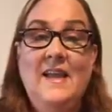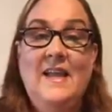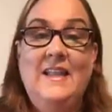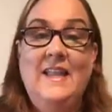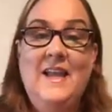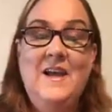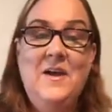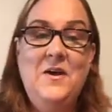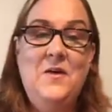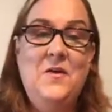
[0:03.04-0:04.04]

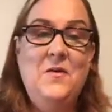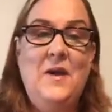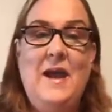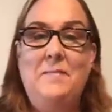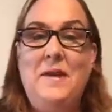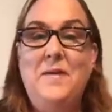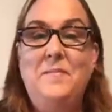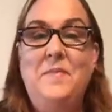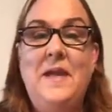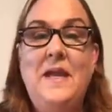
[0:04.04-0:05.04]
Hello, happy to
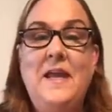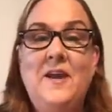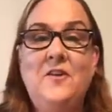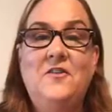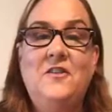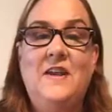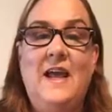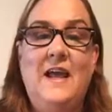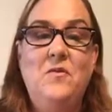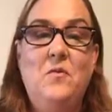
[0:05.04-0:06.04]
be here
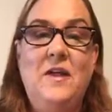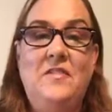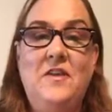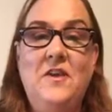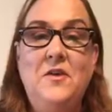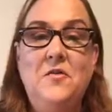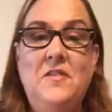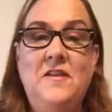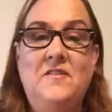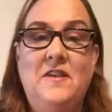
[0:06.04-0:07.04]
today with you.
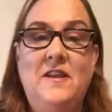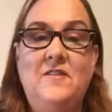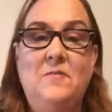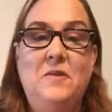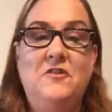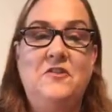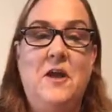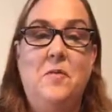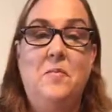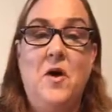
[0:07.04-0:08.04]
This is
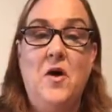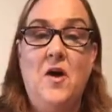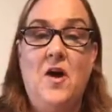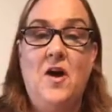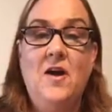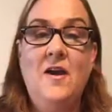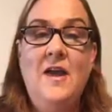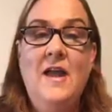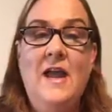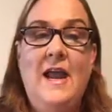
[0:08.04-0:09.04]
Michelle Barr,
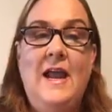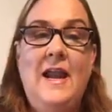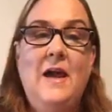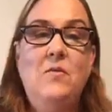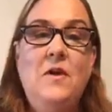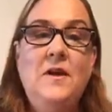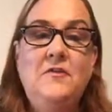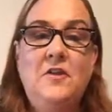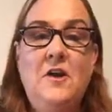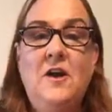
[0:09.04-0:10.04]
and I want
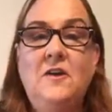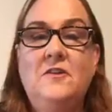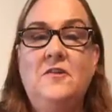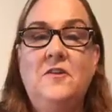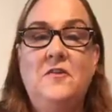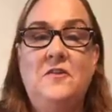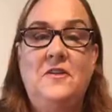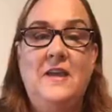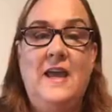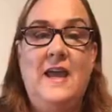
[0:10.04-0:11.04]
to talk to you
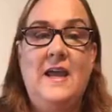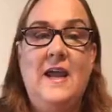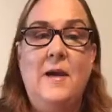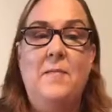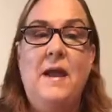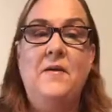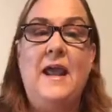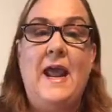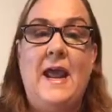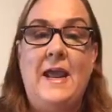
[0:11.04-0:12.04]
today
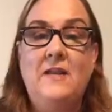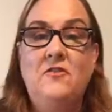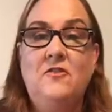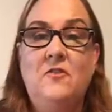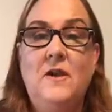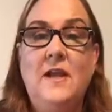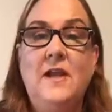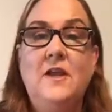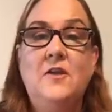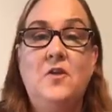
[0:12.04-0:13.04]
about
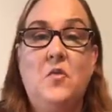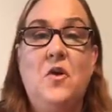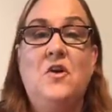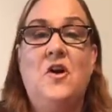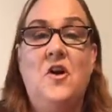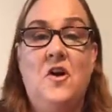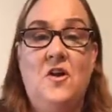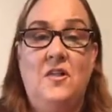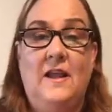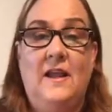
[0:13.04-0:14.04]
answering your
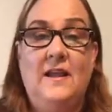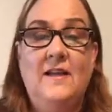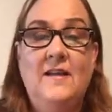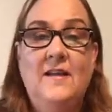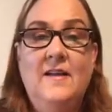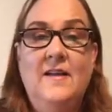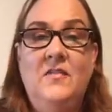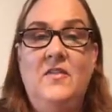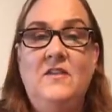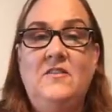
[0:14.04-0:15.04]
calling.
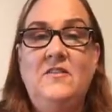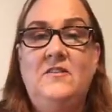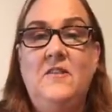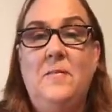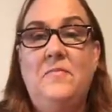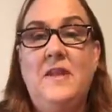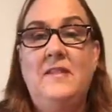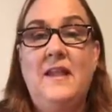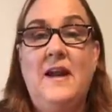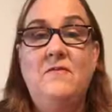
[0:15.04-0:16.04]
This is
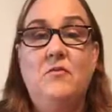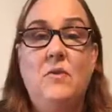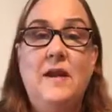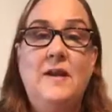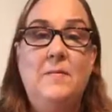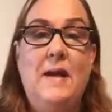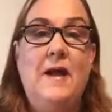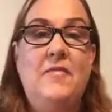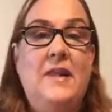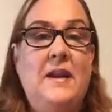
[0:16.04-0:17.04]
something that I've written
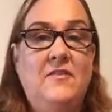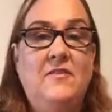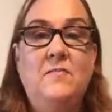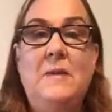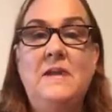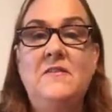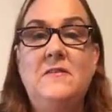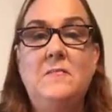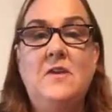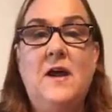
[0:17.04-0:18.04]
about that I spend
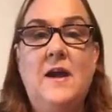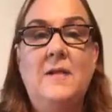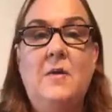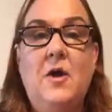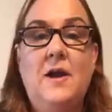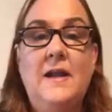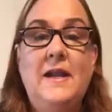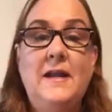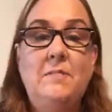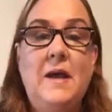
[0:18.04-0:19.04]
some time on
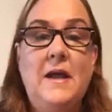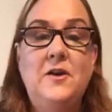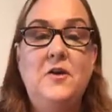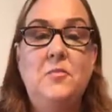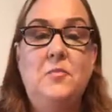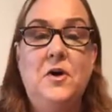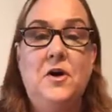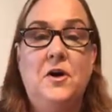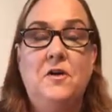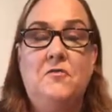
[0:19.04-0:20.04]
in my new
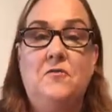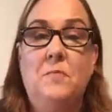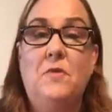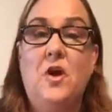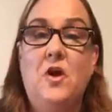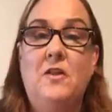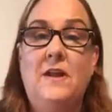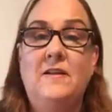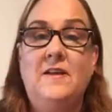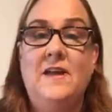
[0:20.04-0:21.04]
book, From
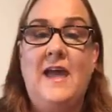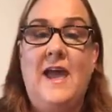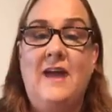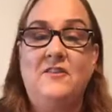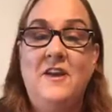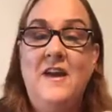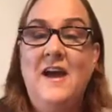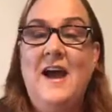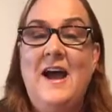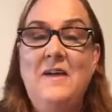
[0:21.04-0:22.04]
Calling to Cash.
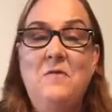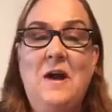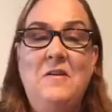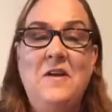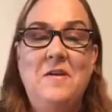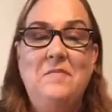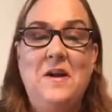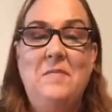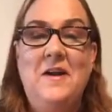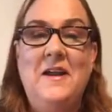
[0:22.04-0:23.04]
Hi, welcome,
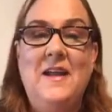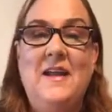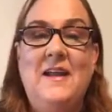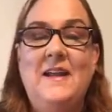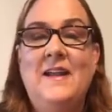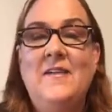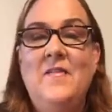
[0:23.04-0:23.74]
come on in.